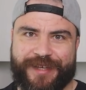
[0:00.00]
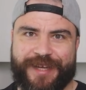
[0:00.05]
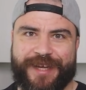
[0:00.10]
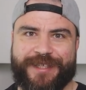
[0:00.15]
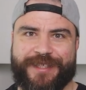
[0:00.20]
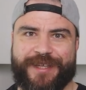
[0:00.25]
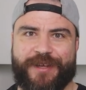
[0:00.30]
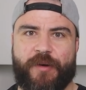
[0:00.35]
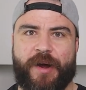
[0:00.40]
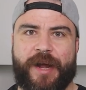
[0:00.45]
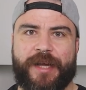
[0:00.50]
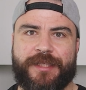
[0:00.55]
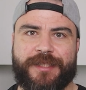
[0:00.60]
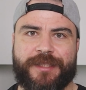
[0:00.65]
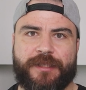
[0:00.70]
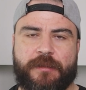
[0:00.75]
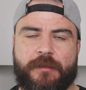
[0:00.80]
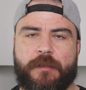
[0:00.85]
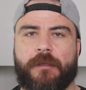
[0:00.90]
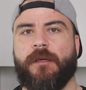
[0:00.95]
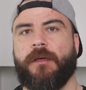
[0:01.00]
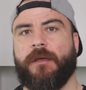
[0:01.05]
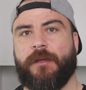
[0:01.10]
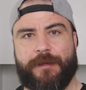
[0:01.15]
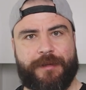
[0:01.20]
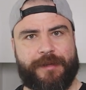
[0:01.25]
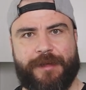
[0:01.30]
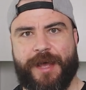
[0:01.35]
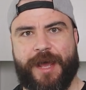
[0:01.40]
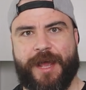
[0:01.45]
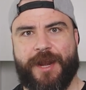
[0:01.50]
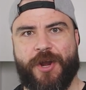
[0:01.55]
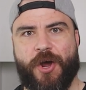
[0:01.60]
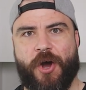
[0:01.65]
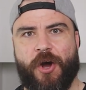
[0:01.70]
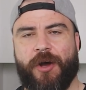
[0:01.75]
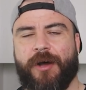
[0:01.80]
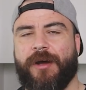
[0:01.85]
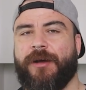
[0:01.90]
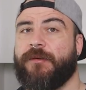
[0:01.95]
Easy, right? And
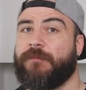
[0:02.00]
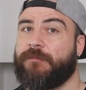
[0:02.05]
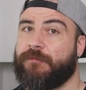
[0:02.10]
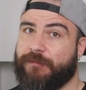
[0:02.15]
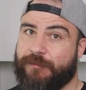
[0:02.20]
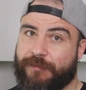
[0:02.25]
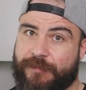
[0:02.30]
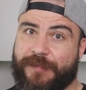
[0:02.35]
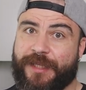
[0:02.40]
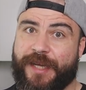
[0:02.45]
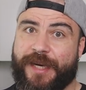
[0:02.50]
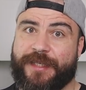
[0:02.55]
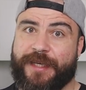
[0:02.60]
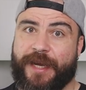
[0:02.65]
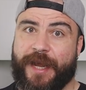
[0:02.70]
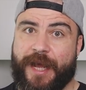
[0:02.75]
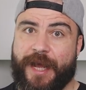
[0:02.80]
no, there is a